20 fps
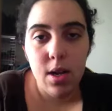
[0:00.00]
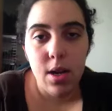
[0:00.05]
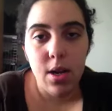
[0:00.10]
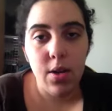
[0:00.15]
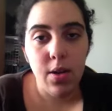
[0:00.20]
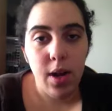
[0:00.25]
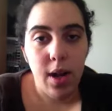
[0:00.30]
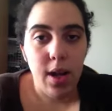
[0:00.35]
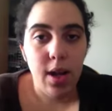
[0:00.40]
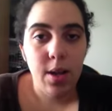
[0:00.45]

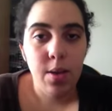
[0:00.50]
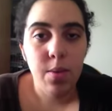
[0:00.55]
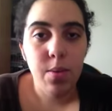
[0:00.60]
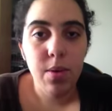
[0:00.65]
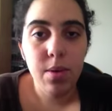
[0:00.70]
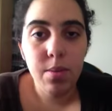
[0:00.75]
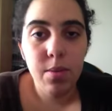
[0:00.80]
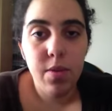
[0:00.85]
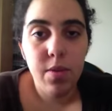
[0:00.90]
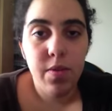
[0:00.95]
Okay,
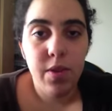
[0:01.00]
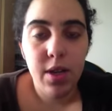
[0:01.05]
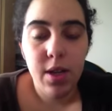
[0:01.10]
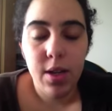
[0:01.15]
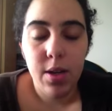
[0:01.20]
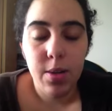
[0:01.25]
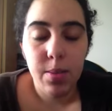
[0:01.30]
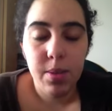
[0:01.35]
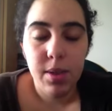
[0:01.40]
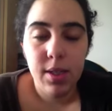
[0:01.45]
one more
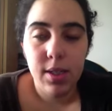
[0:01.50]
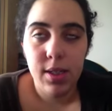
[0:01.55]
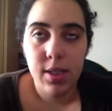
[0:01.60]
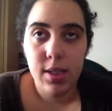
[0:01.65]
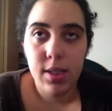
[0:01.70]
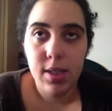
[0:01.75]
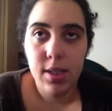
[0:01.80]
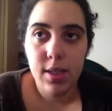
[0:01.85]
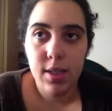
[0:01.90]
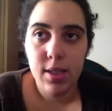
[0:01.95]
video
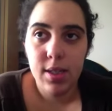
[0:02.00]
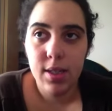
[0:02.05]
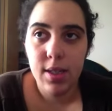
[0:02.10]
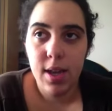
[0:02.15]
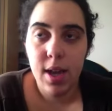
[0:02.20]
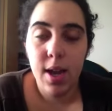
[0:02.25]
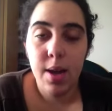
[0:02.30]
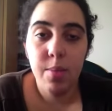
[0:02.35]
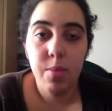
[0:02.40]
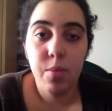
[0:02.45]
because
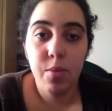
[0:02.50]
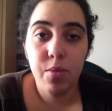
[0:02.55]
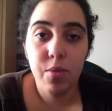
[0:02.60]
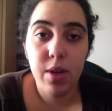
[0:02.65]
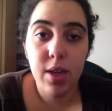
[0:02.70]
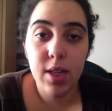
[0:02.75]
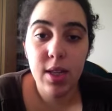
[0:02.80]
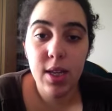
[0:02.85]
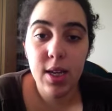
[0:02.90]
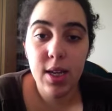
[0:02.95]
I'm
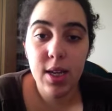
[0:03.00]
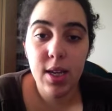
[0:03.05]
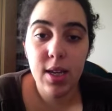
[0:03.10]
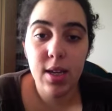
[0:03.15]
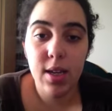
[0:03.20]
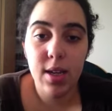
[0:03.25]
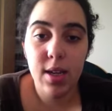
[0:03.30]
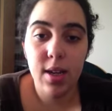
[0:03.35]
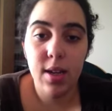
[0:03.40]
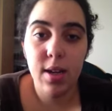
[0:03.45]
really,
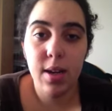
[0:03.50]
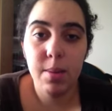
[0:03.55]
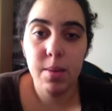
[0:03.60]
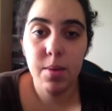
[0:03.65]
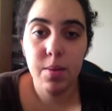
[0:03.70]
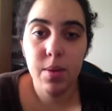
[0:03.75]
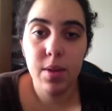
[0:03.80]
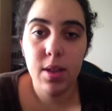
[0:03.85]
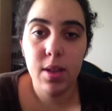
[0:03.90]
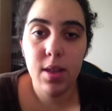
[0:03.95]
uh, I've
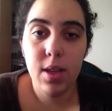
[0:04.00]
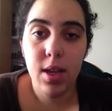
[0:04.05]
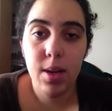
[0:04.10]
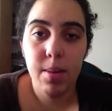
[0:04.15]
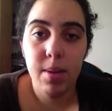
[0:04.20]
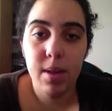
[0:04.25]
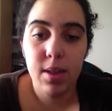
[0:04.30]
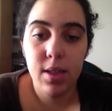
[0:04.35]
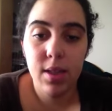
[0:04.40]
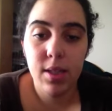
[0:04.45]
been really thinking
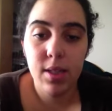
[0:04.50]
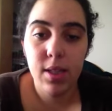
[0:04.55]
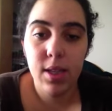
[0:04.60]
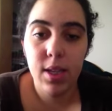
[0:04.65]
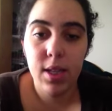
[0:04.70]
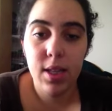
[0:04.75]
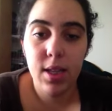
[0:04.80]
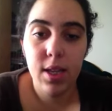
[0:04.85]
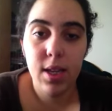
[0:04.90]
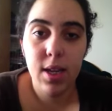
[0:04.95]
about this
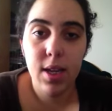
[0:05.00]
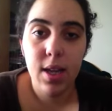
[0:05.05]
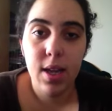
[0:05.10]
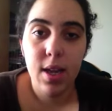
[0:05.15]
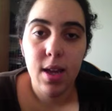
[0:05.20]
lately.